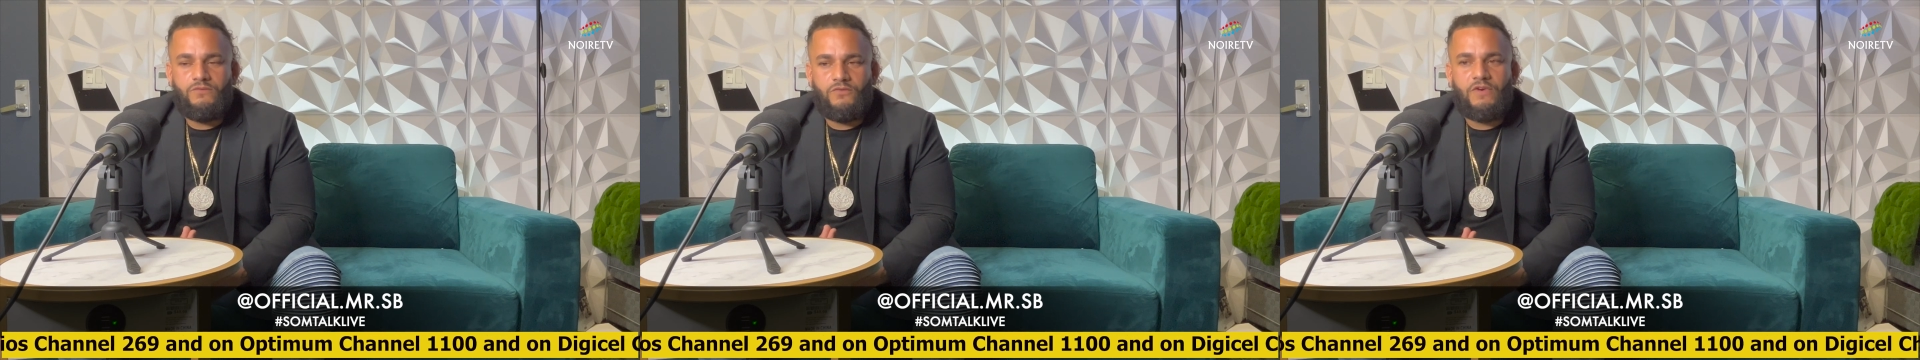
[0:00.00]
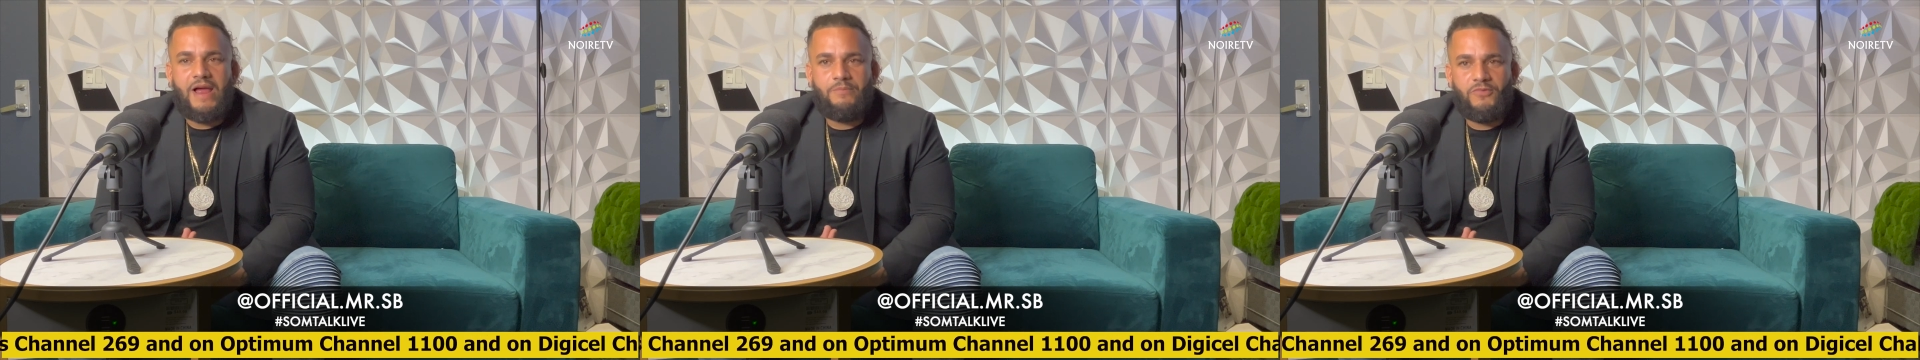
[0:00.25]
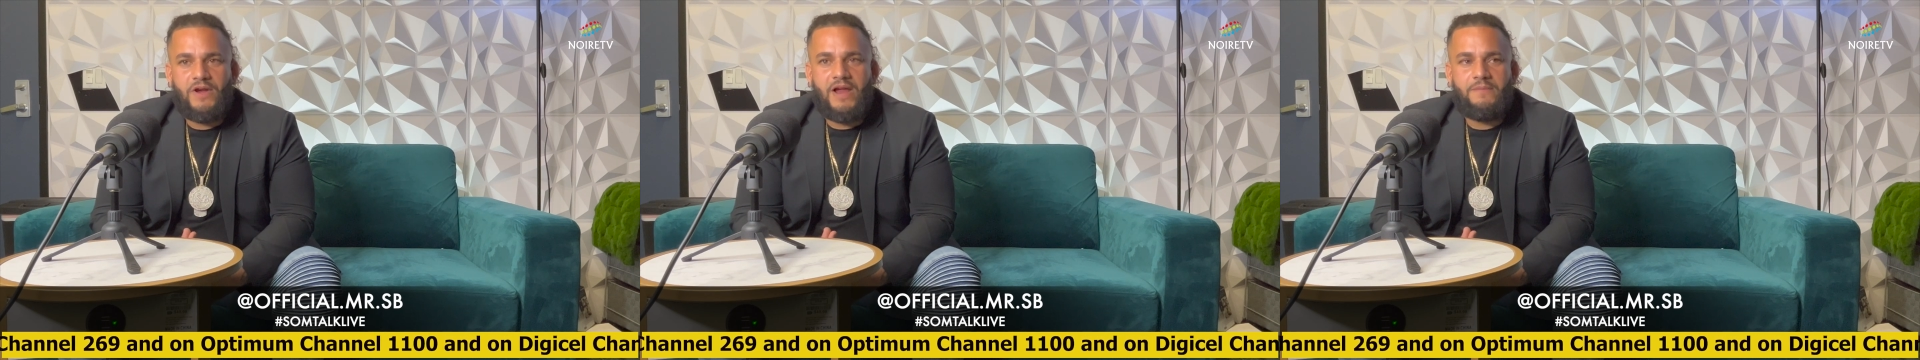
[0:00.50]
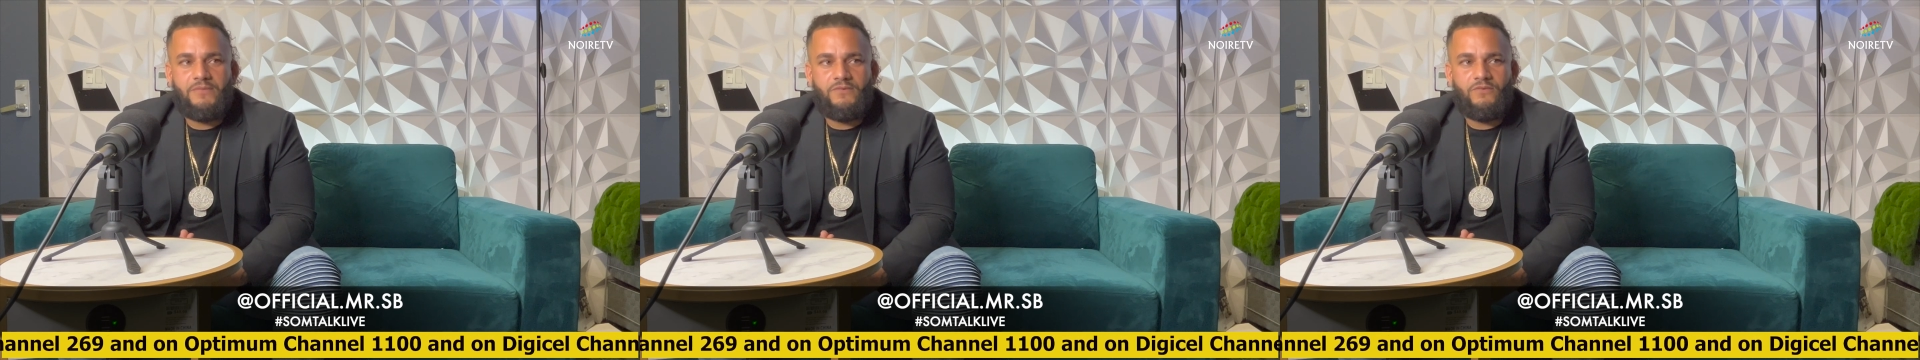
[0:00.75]

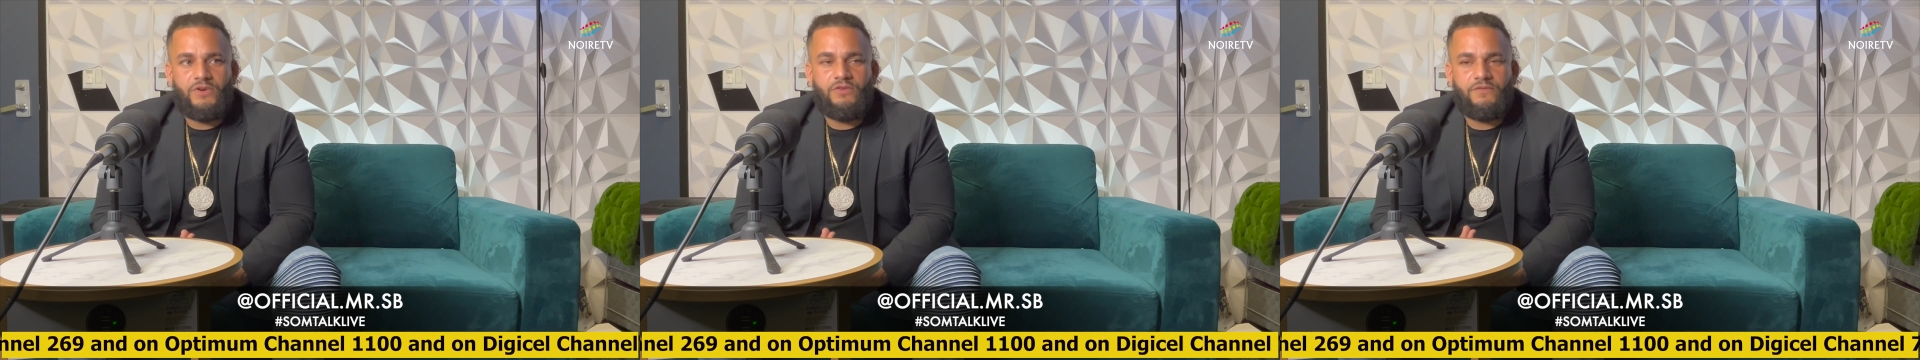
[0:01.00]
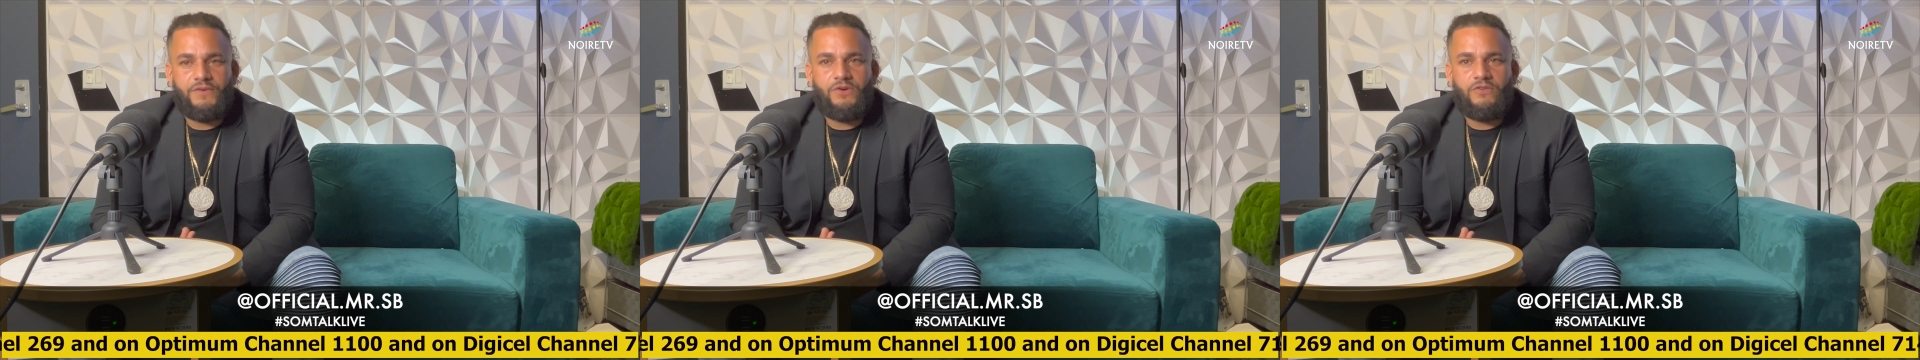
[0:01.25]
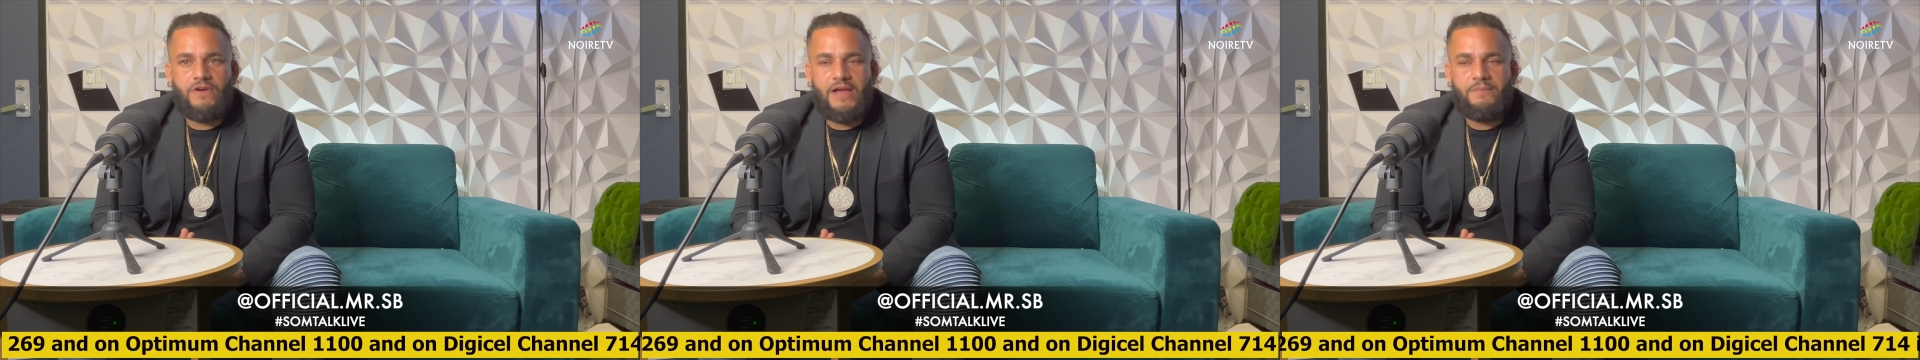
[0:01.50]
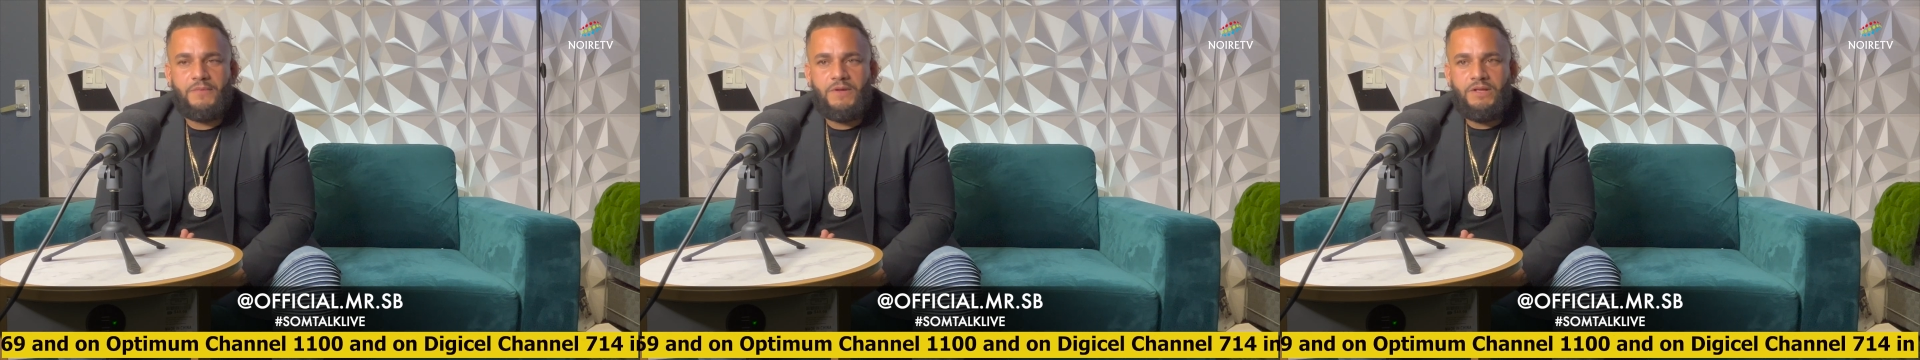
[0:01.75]
rap, real feel
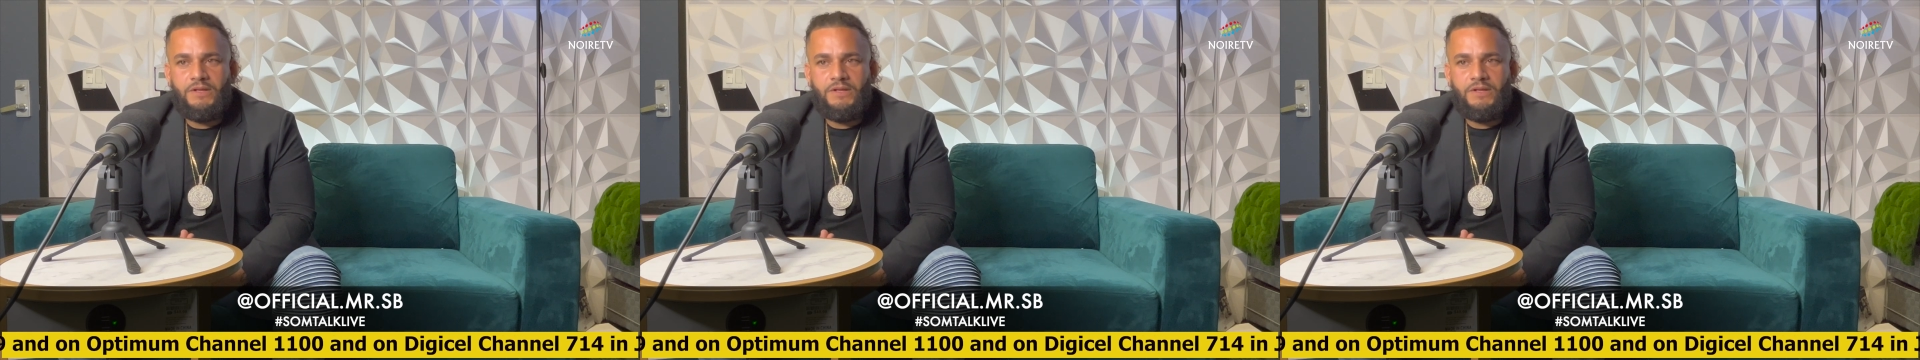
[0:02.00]
rap.